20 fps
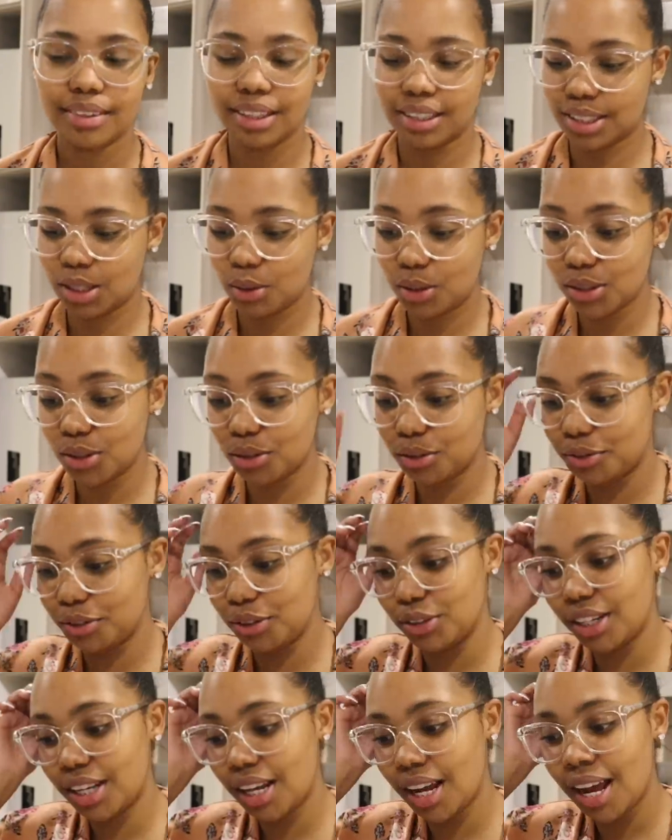
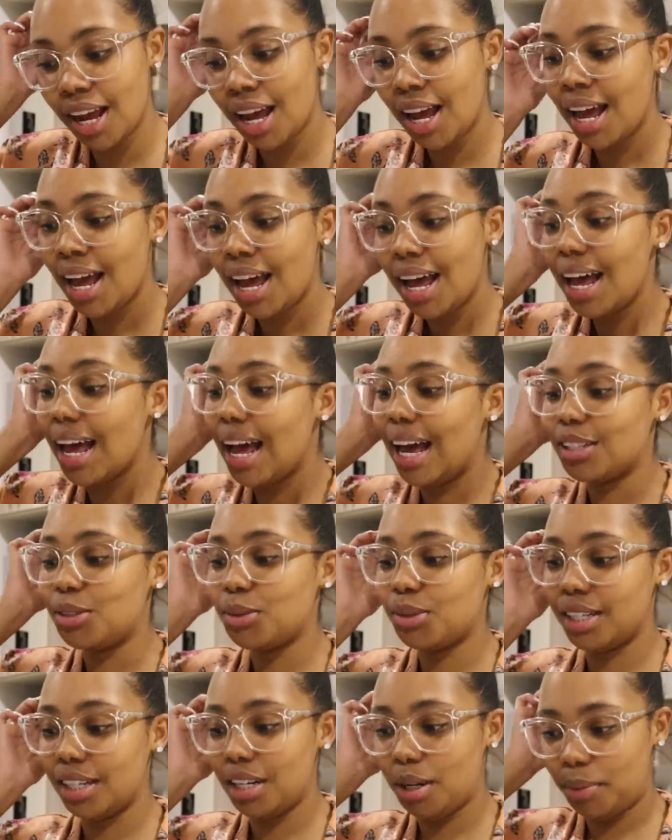as
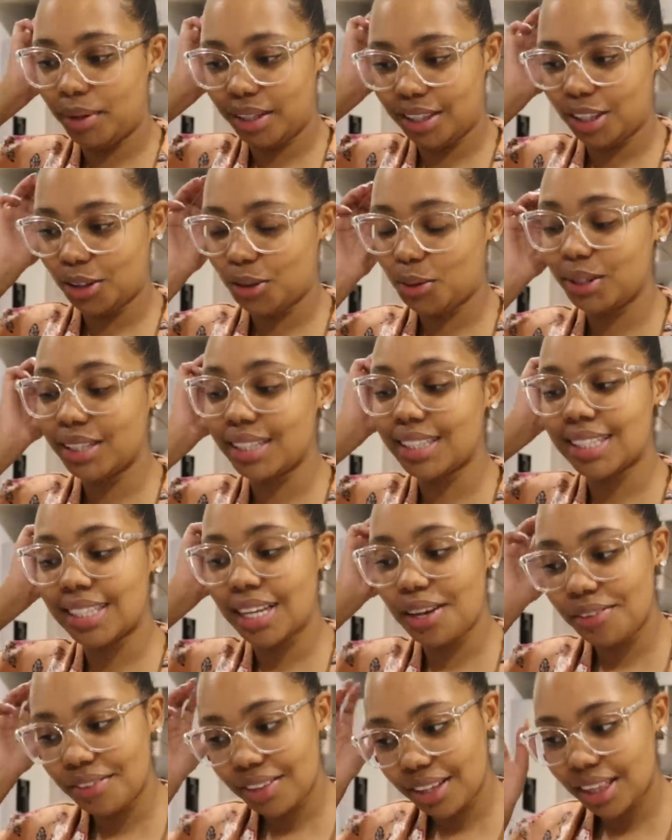we celebrate the queen's
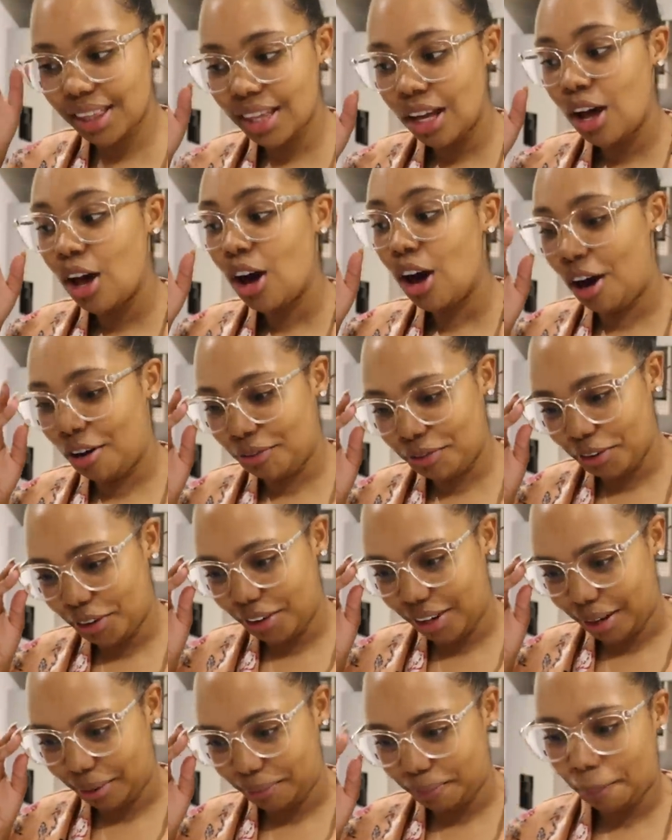seventh
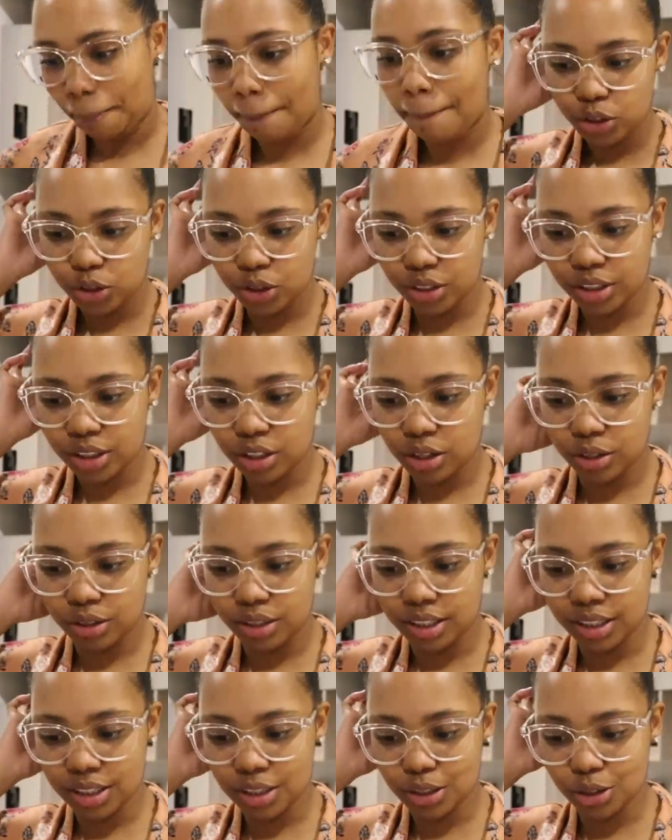offering dress
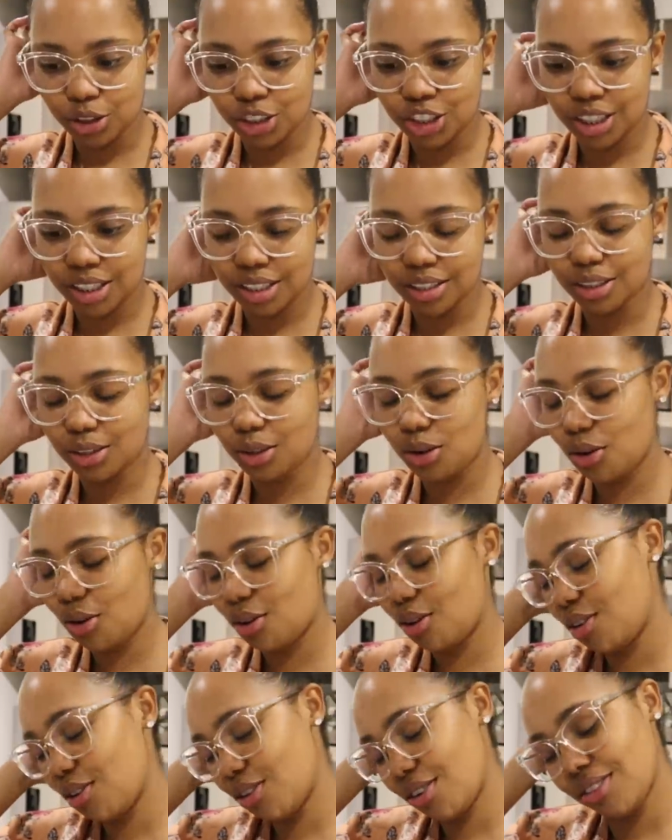code disco chic
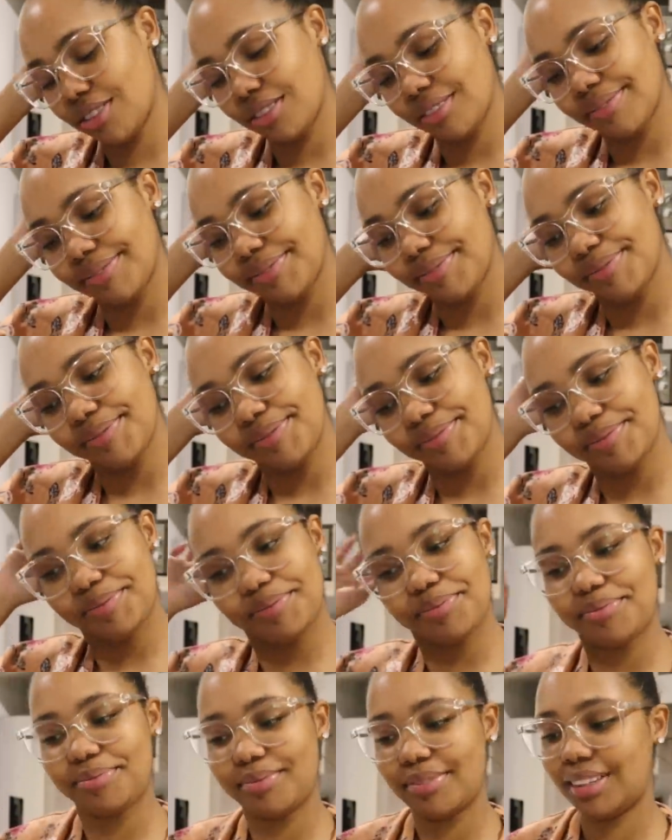yo
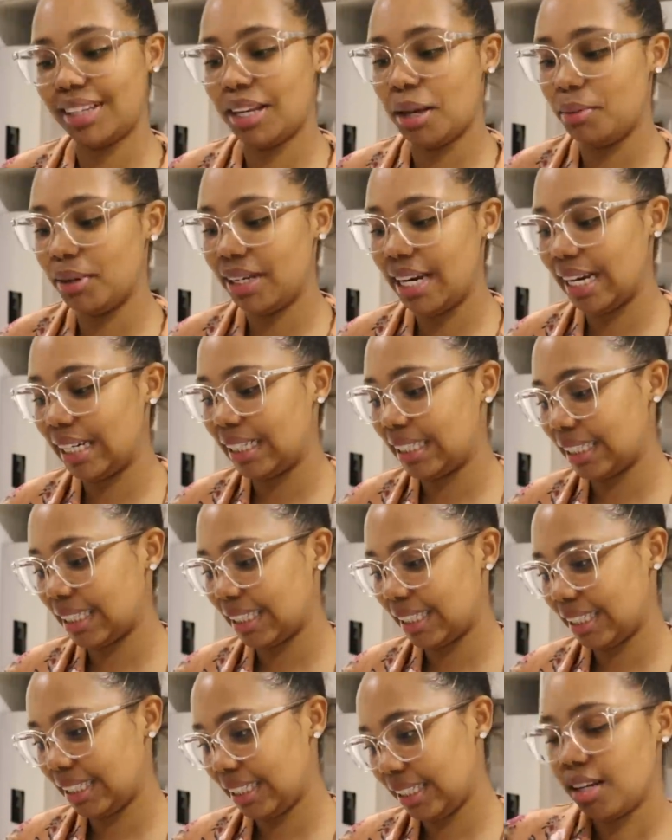yabona ke
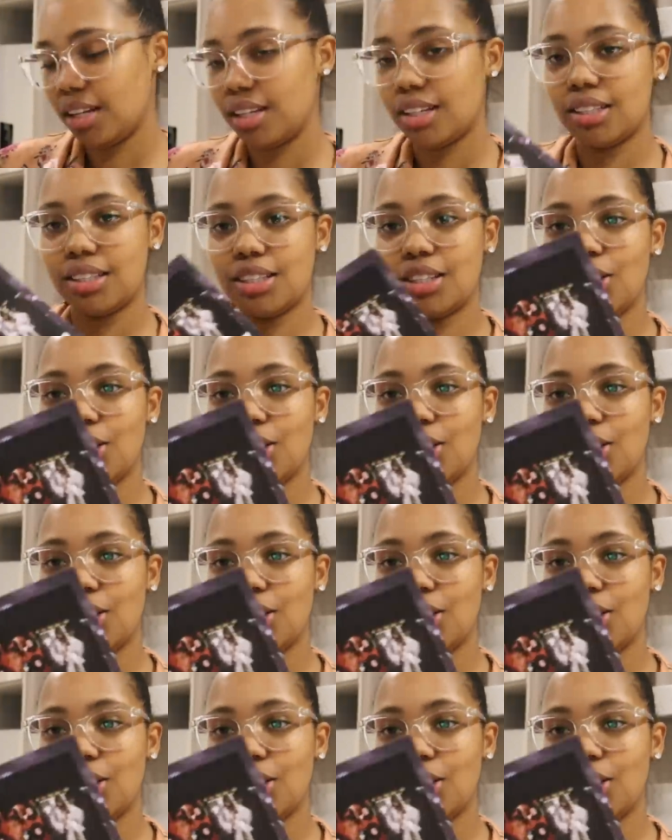is